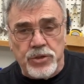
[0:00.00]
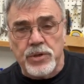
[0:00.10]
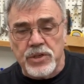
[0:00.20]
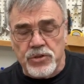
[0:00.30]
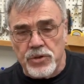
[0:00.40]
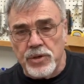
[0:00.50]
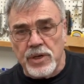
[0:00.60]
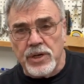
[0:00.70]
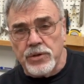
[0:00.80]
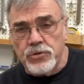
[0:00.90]
You can
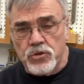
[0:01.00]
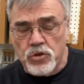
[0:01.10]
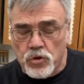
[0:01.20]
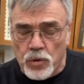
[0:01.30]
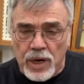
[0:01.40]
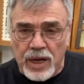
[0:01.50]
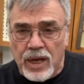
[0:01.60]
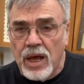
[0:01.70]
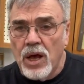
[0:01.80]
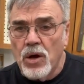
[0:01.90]
certainly use
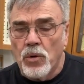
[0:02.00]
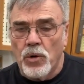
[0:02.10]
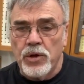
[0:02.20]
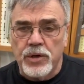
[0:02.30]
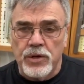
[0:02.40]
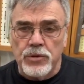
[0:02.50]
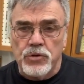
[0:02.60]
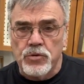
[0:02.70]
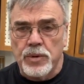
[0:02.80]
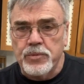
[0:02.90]
string, or you can use
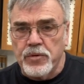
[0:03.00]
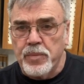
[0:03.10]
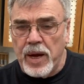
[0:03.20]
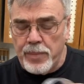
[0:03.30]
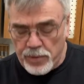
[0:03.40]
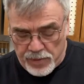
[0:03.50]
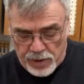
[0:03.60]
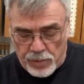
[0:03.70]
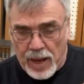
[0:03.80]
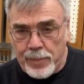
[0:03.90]
strips of paper, and
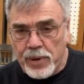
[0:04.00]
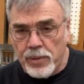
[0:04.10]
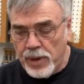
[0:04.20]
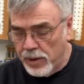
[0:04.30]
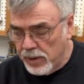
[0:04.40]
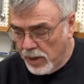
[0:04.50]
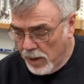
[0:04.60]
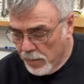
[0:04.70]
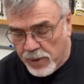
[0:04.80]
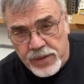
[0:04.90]
they wrap it around.
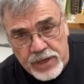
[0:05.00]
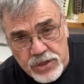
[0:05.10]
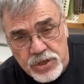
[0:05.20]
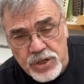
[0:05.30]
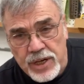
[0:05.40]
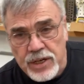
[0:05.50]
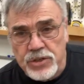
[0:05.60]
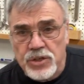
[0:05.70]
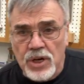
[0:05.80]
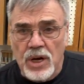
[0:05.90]
But these
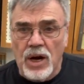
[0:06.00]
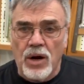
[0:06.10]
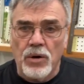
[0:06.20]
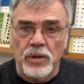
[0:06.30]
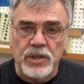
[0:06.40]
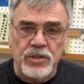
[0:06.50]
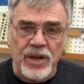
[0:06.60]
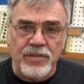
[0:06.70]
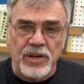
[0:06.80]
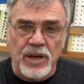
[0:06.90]
things are only
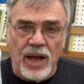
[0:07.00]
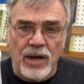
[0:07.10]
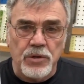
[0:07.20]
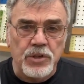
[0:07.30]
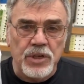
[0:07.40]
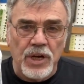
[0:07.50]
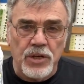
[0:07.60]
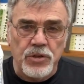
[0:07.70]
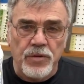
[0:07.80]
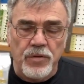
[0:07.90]
$7 a
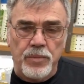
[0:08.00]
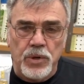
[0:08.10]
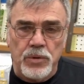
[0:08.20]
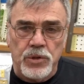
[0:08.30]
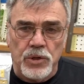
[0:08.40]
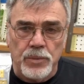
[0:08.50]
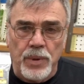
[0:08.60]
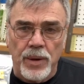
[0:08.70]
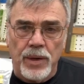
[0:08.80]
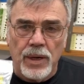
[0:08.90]
dozen from YouTube,
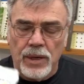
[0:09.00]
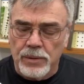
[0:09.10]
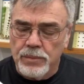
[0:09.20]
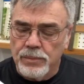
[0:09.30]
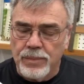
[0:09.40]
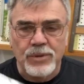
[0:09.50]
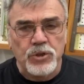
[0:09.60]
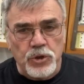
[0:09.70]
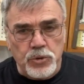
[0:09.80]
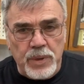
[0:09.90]

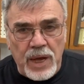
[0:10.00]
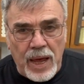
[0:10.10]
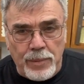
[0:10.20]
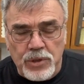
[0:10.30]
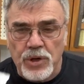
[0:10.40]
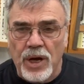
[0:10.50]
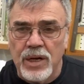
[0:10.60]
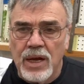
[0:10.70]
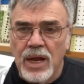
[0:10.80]
Amazon.